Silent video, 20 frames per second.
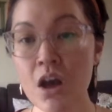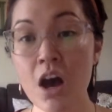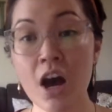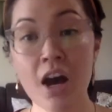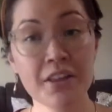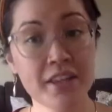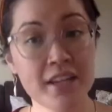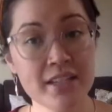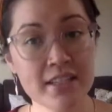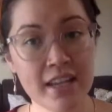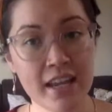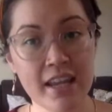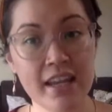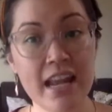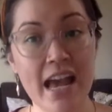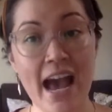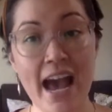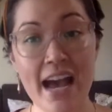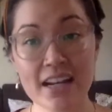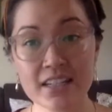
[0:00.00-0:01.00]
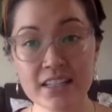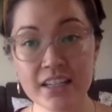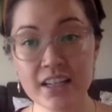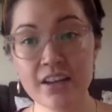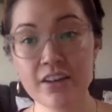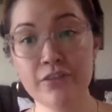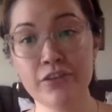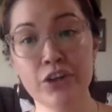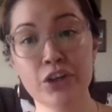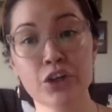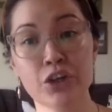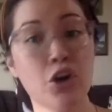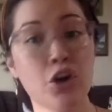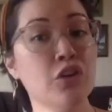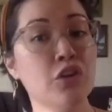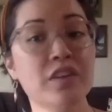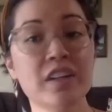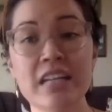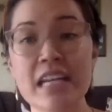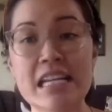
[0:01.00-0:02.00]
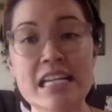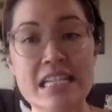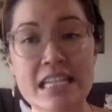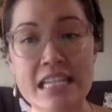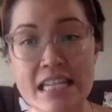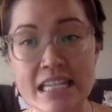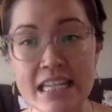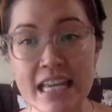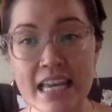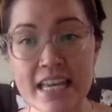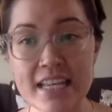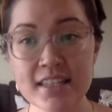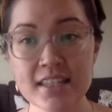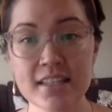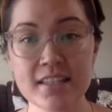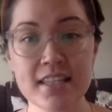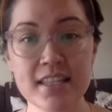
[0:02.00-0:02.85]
On that date, active COVID-19 cases